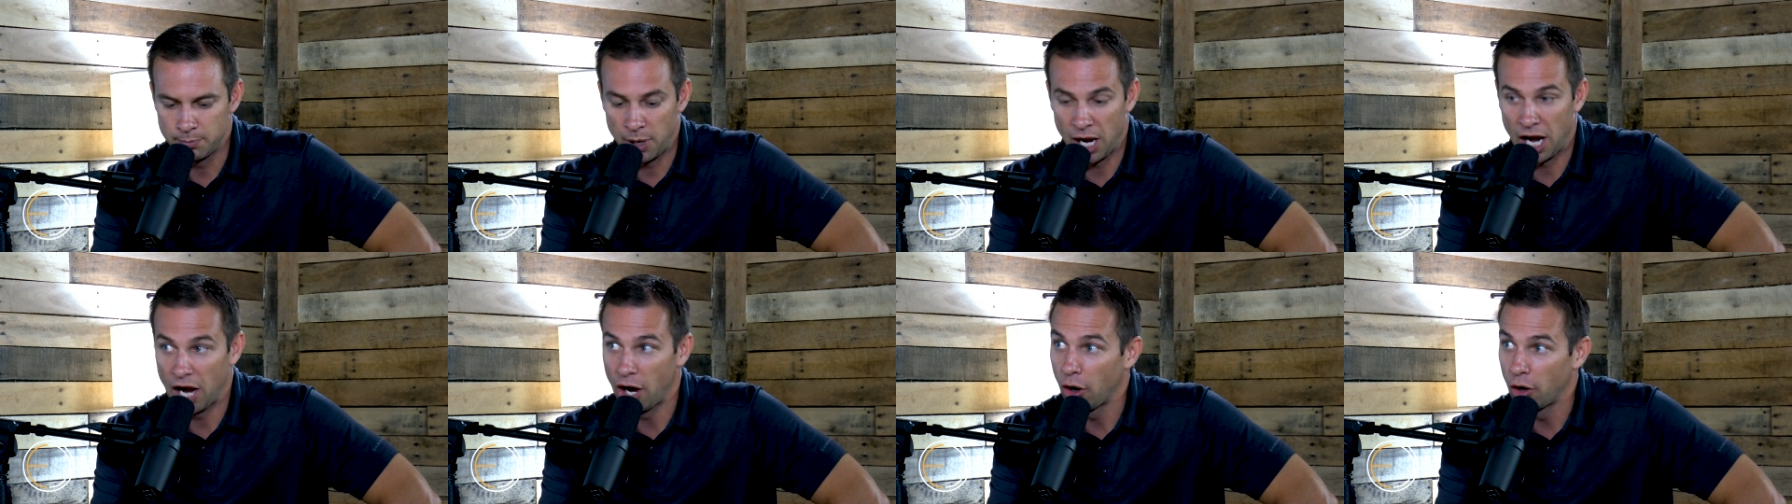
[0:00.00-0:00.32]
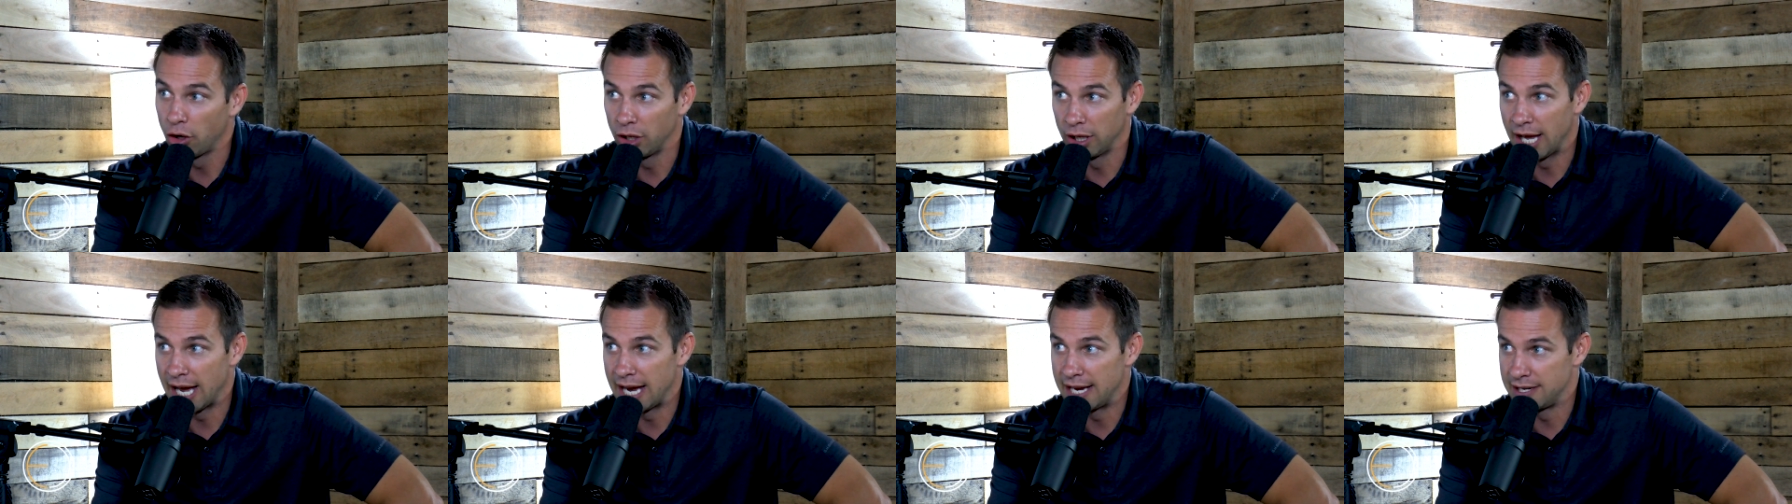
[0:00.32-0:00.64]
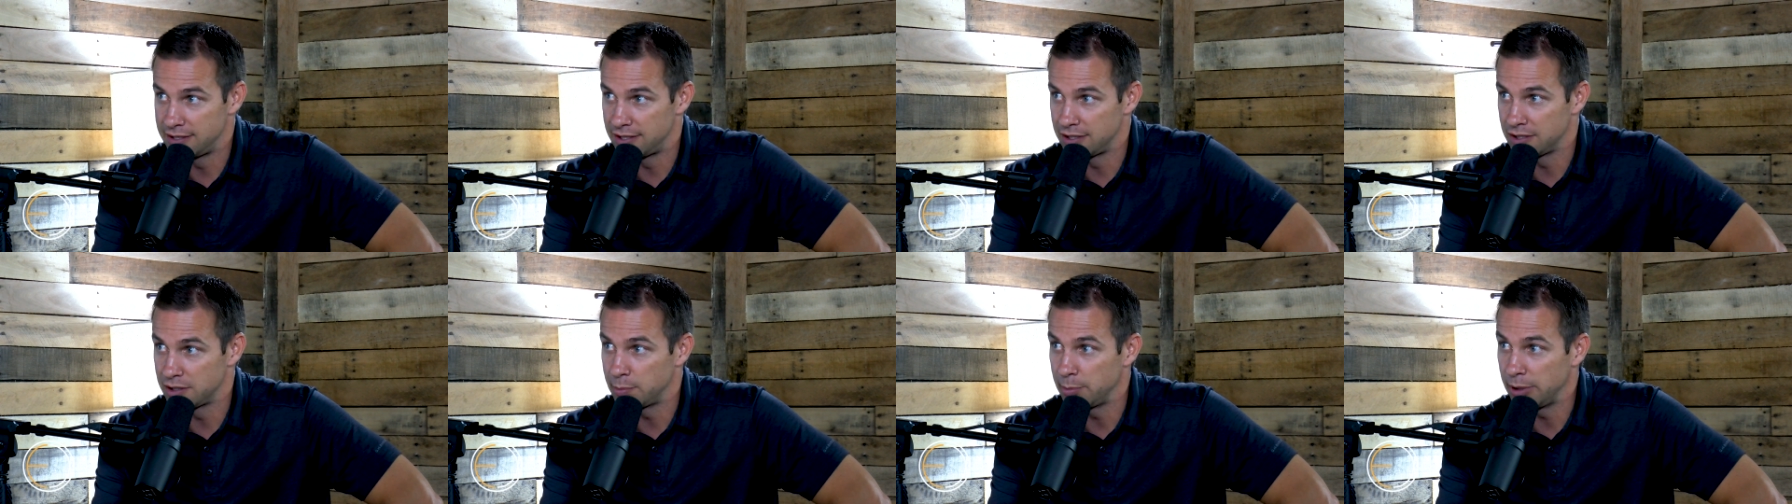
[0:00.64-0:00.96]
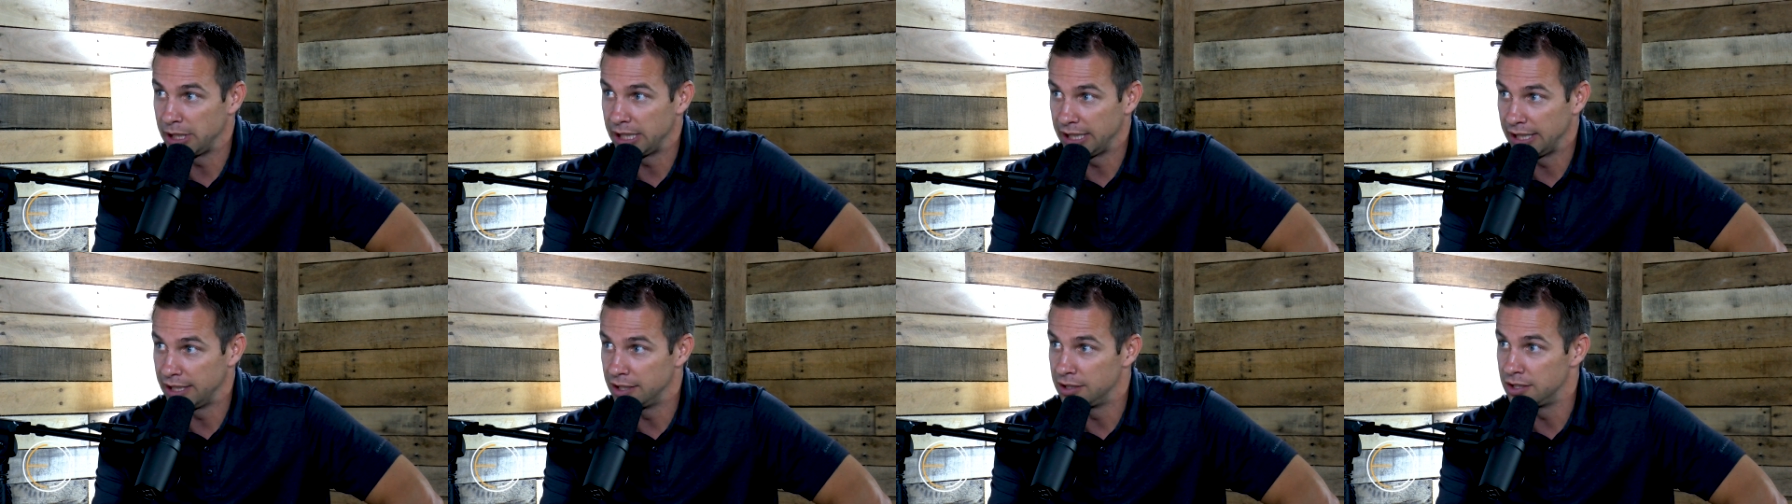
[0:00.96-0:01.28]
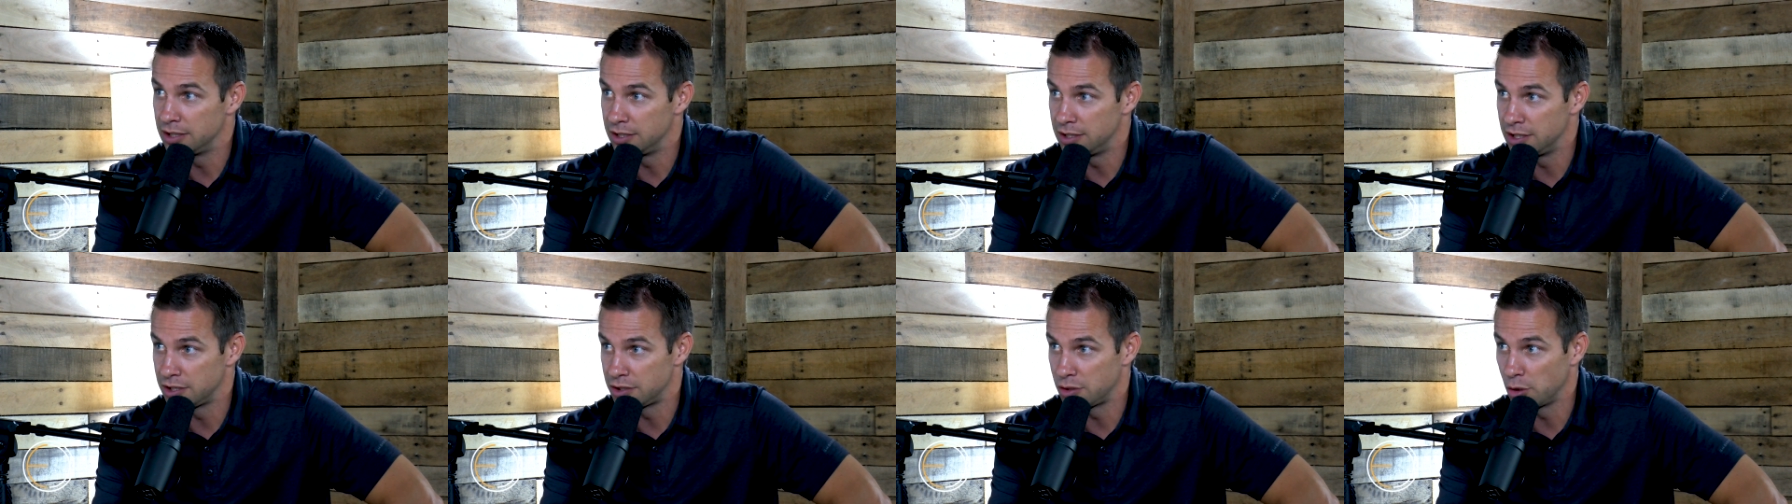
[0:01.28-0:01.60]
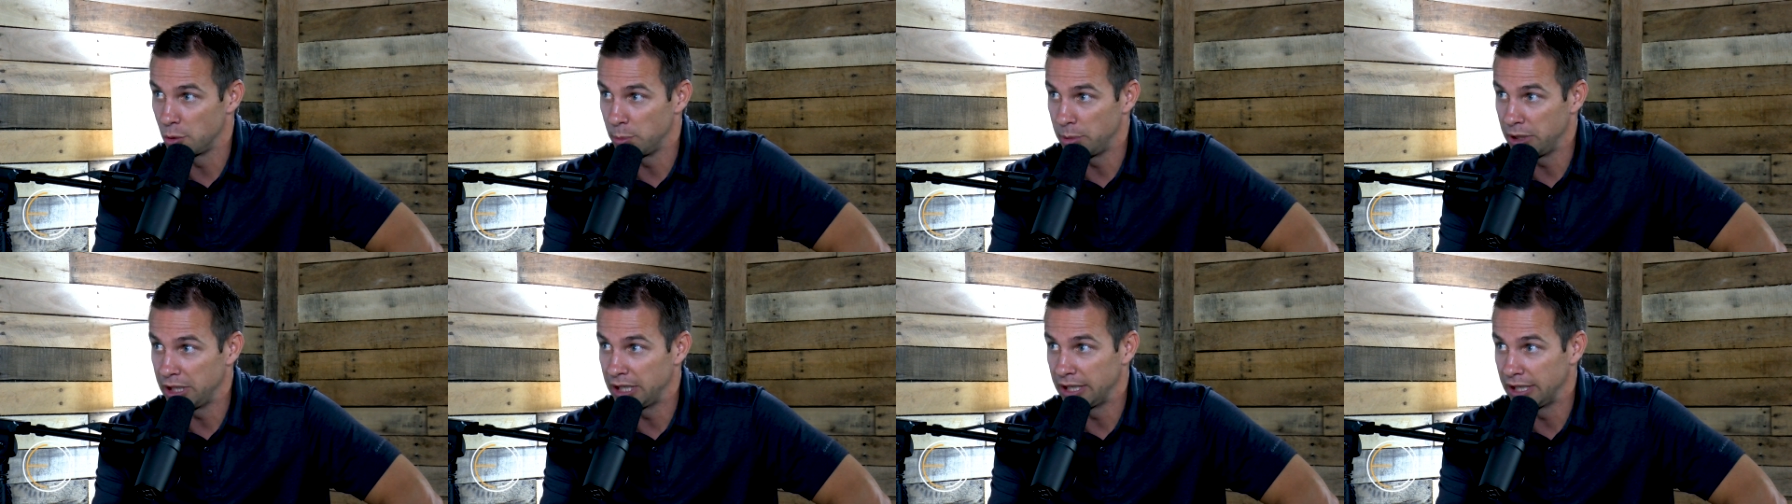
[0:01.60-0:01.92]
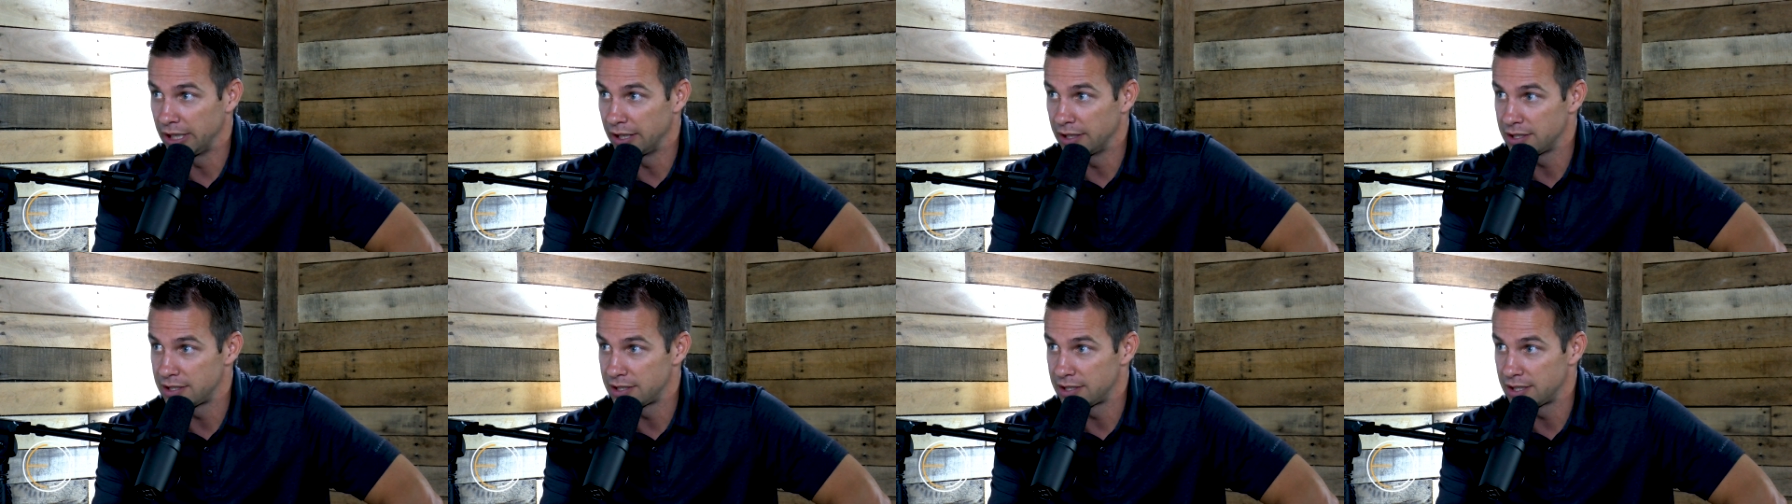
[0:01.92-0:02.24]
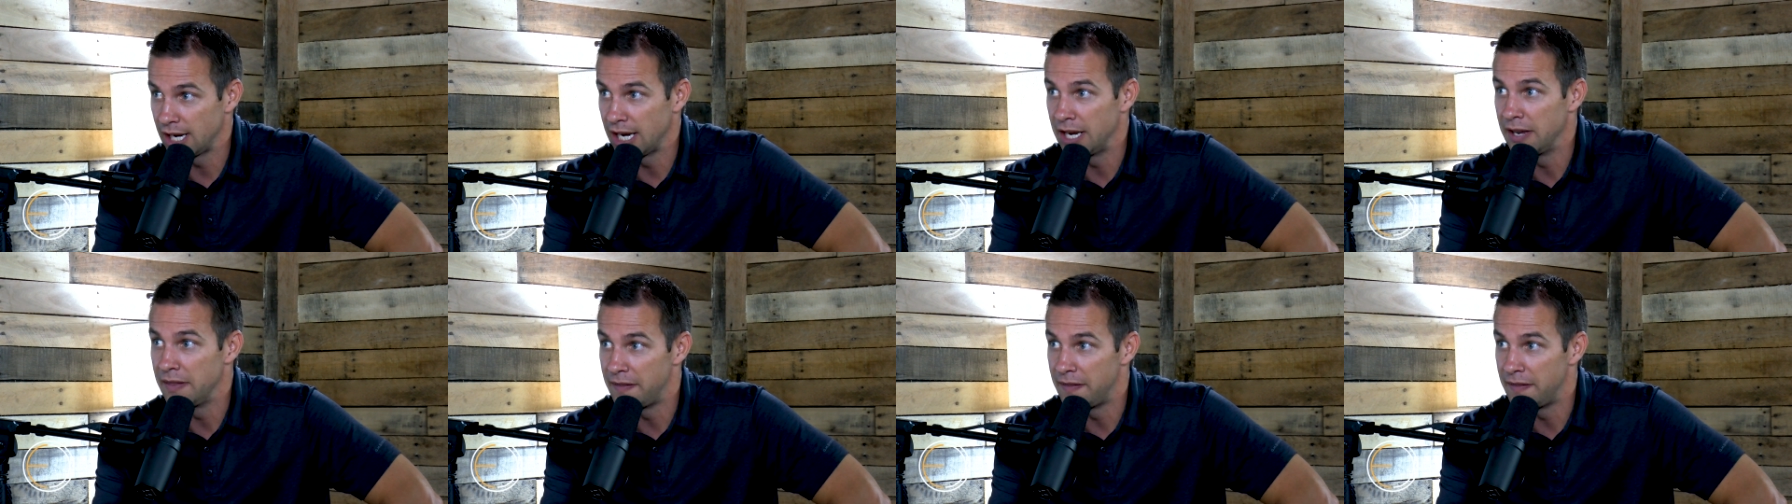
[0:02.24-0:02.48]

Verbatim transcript: paralyzes me into disobedience. Mm-hmm.